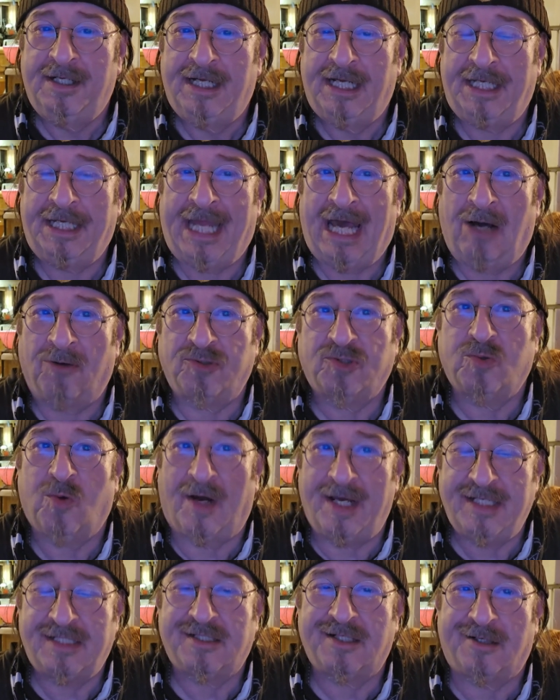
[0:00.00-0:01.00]
And now
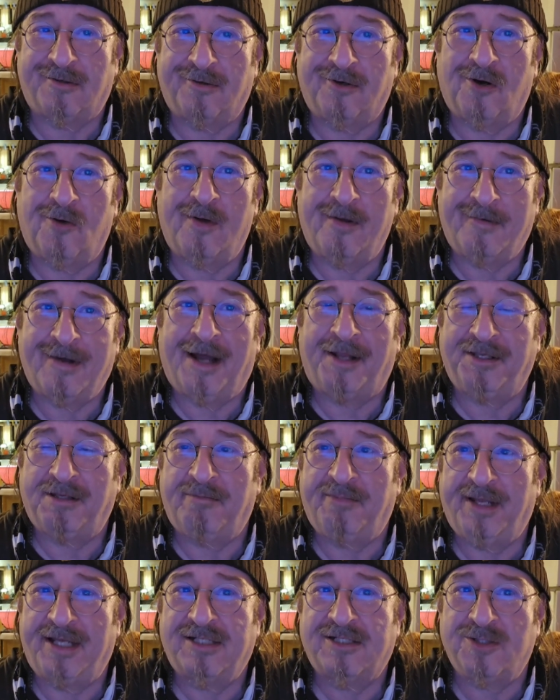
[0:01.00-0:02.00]
twice in a row we've gotten the
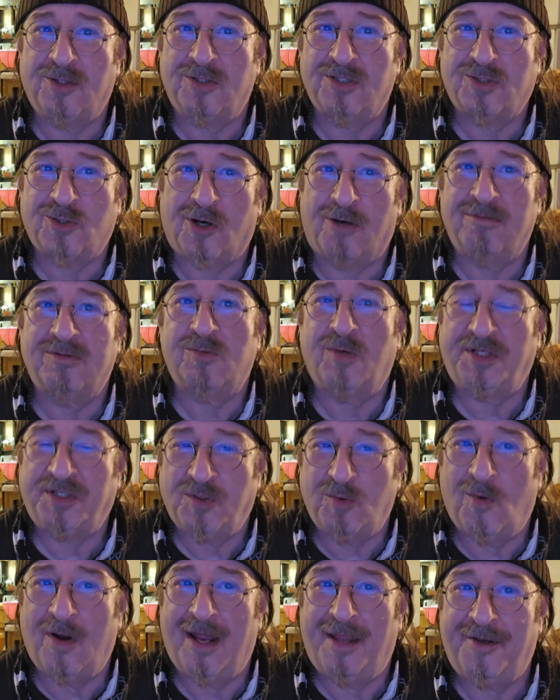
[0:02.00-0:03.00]
big snowstorms with
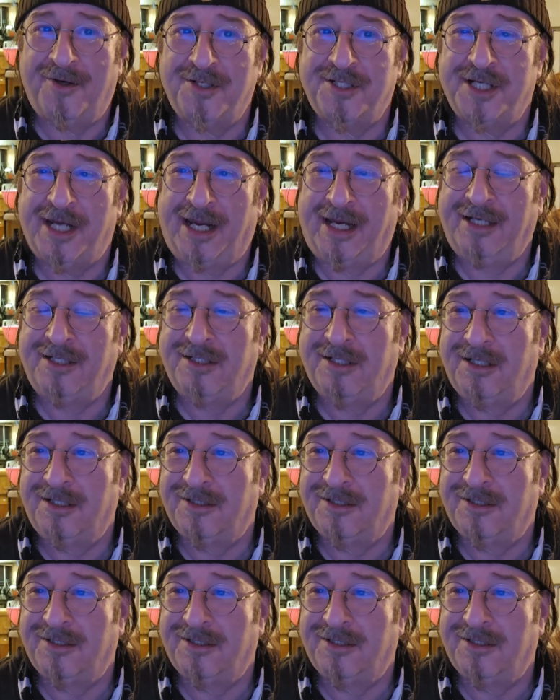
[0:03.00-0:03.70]
the weather change.